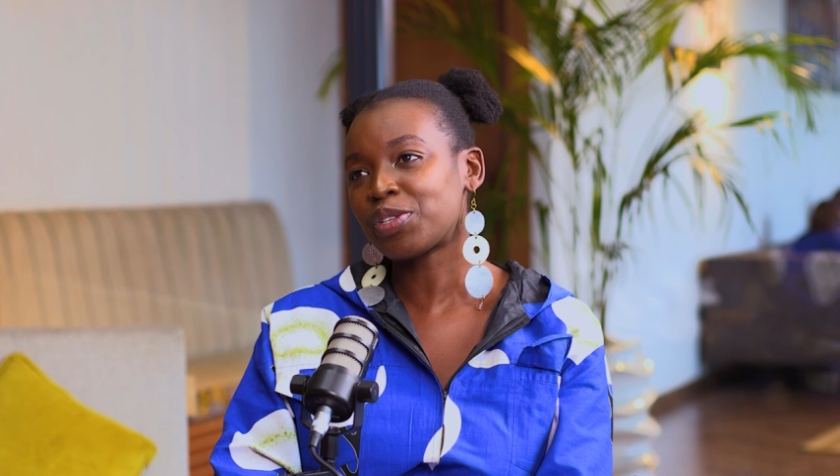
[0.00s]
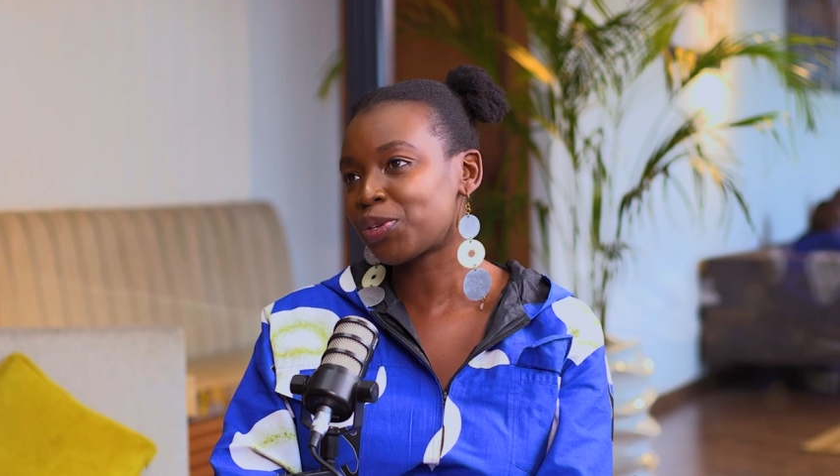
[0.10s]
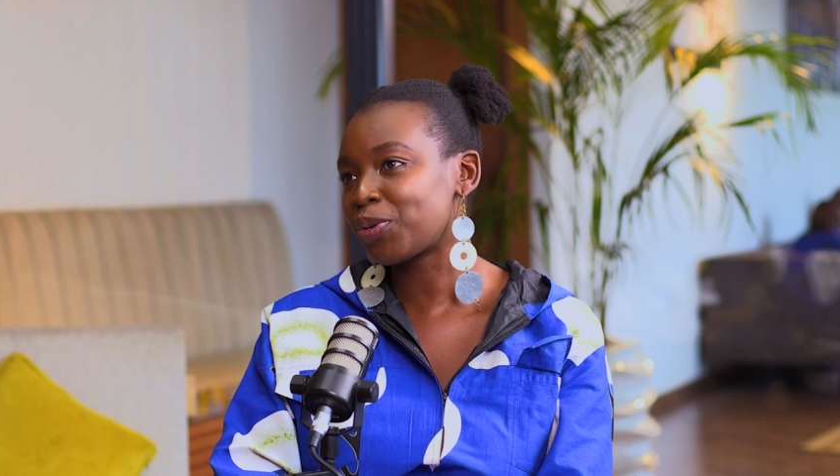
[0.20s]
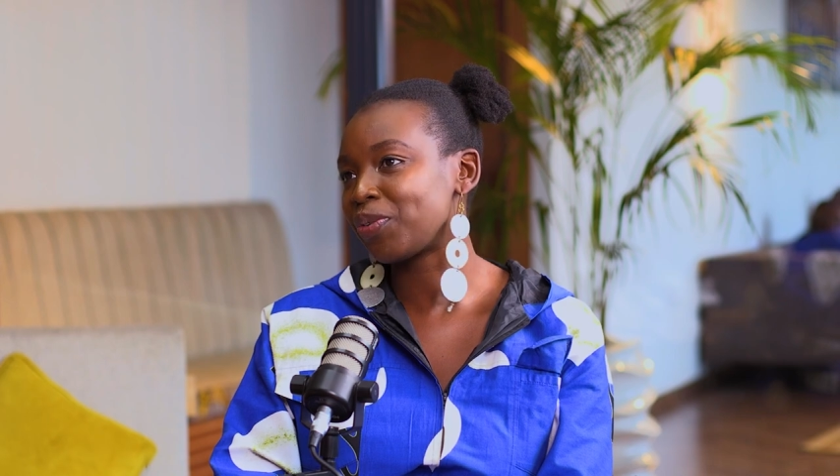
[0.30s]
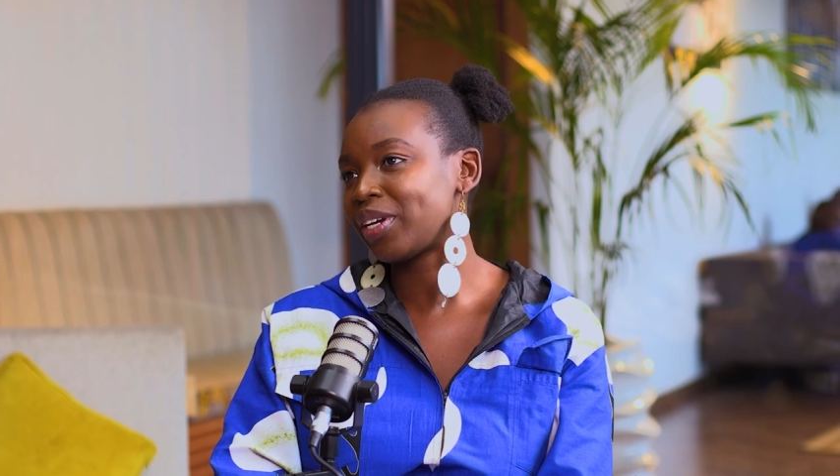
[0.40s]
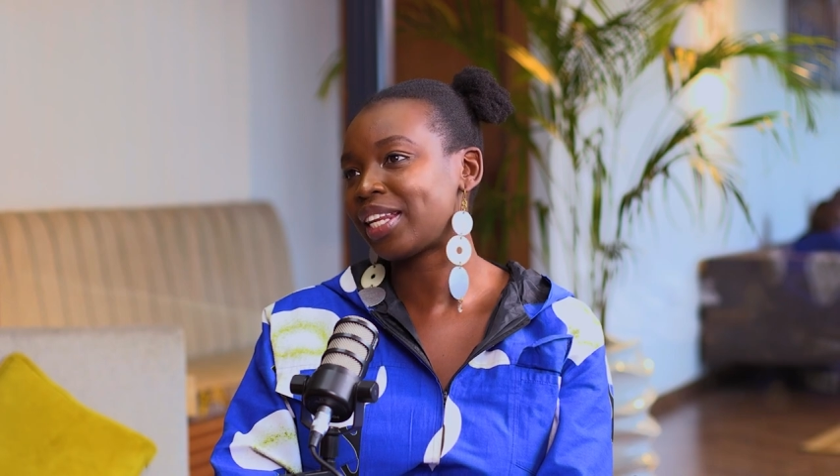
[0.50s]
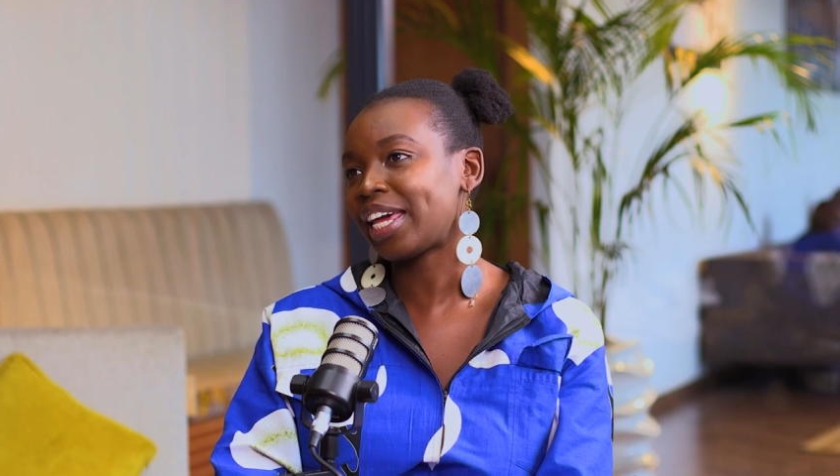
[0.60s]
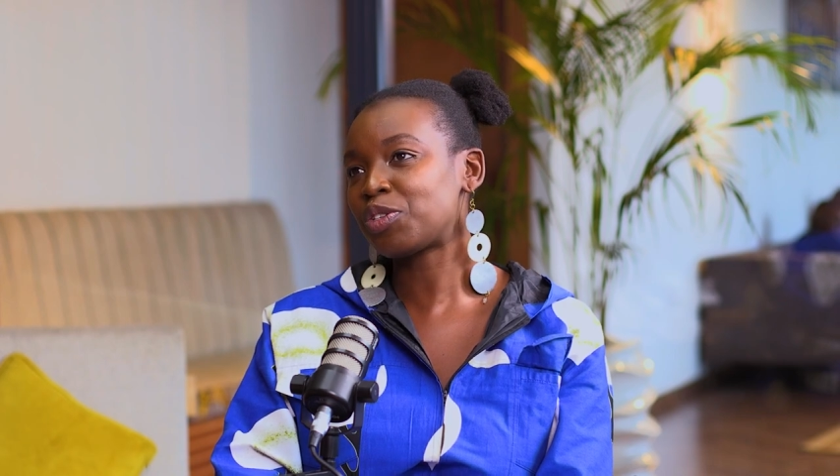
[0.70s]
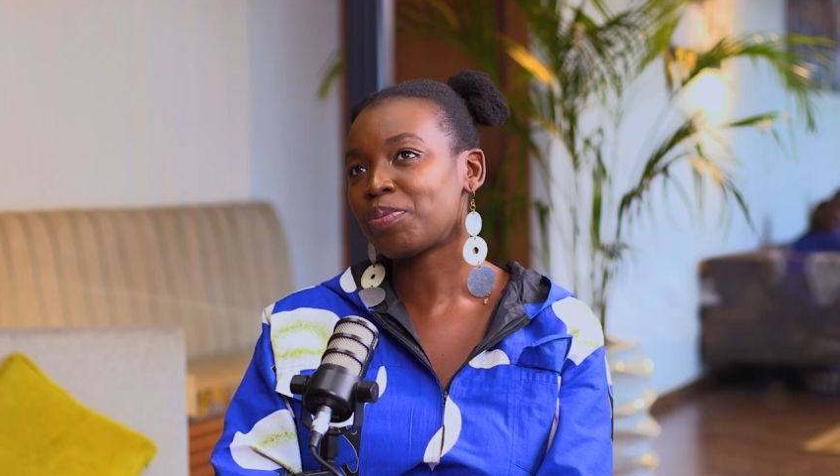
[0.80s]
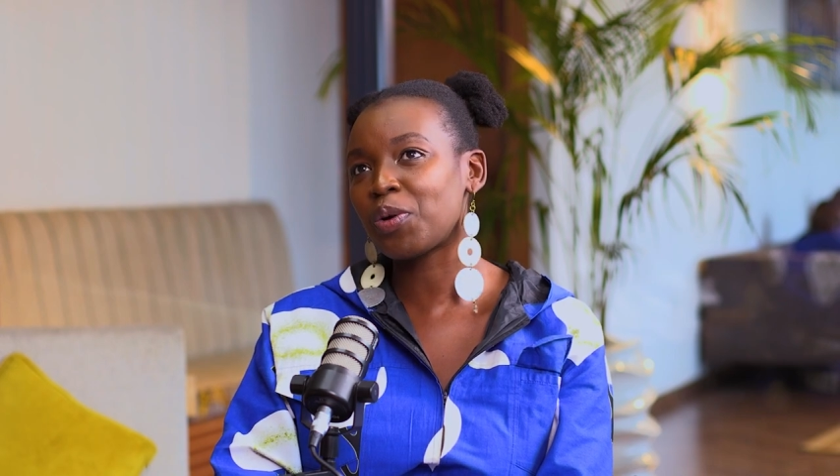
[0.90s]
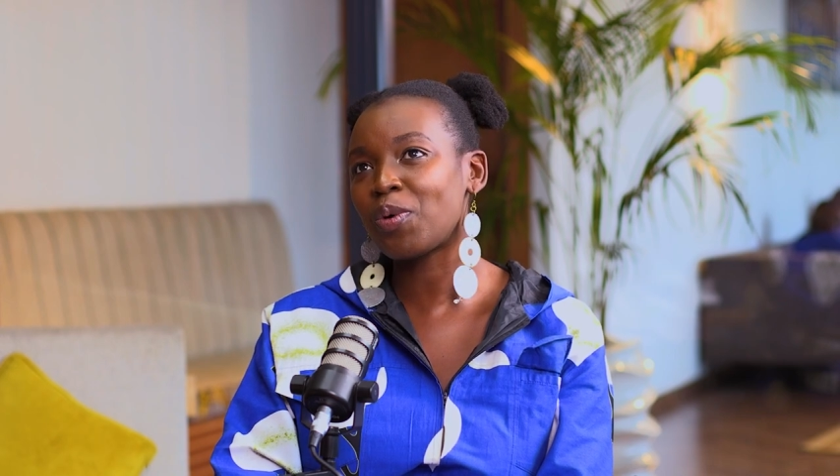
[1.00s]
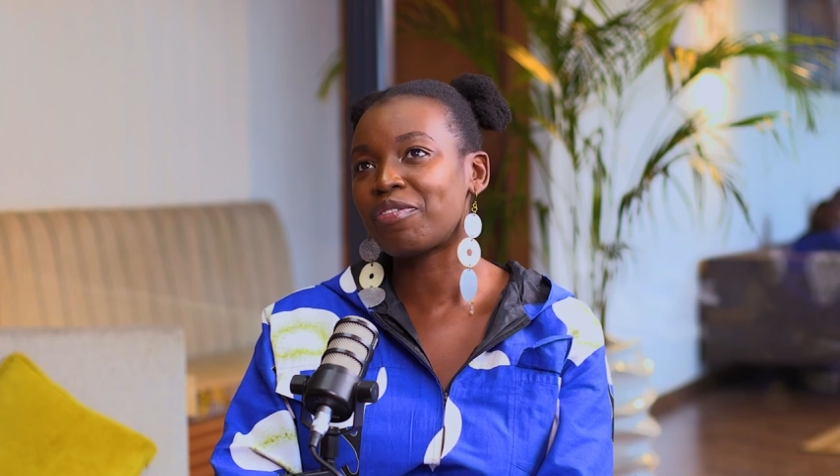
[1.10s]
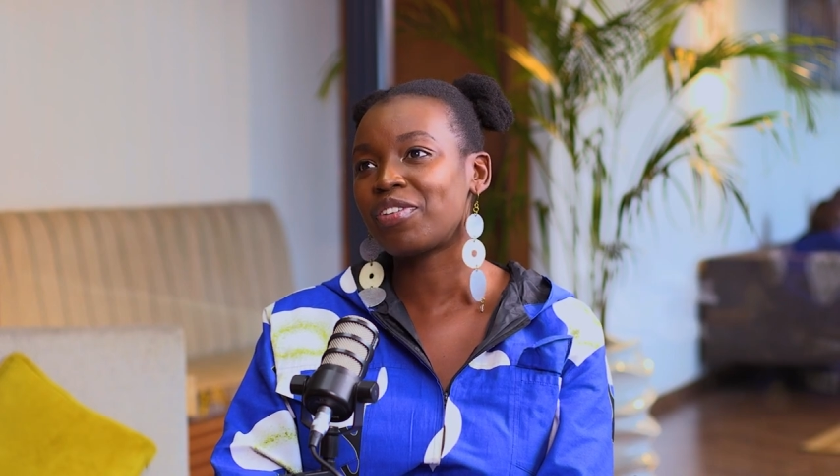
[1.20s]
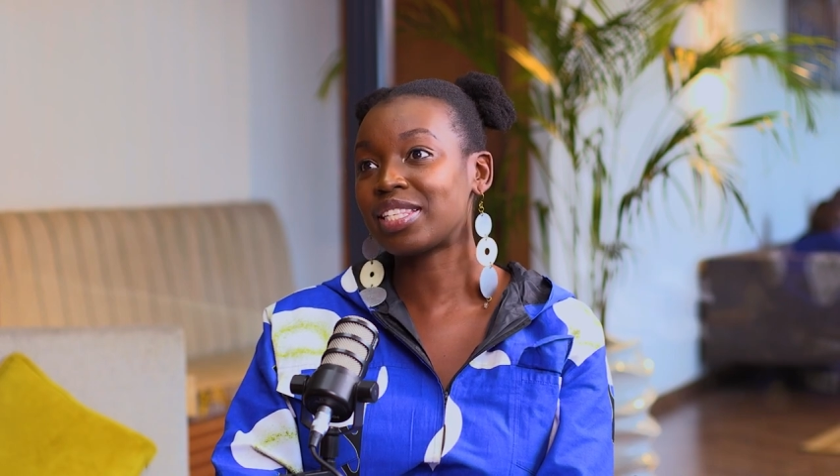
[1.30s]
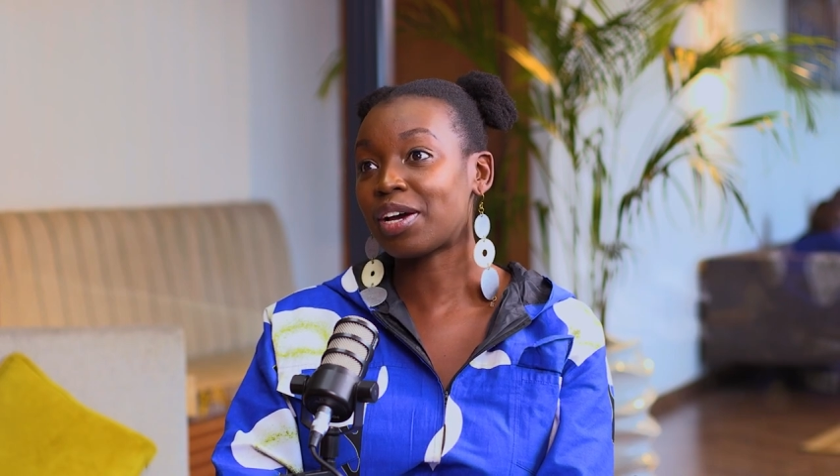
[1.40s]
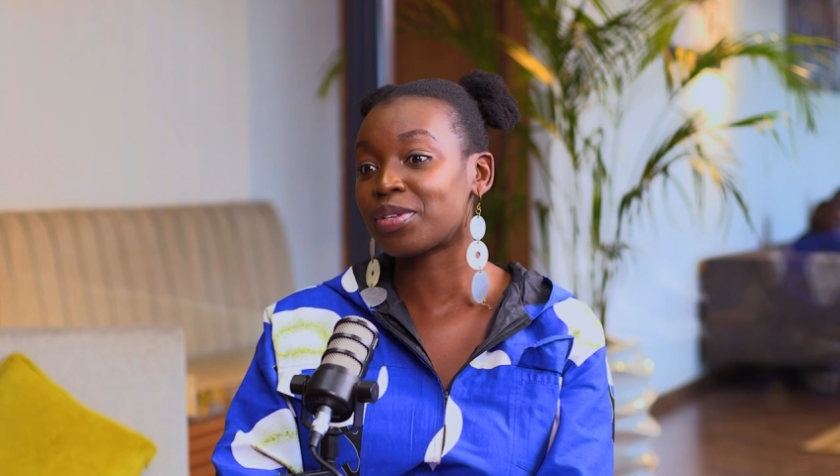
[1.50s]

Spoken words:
so real. Like, tumekua friends.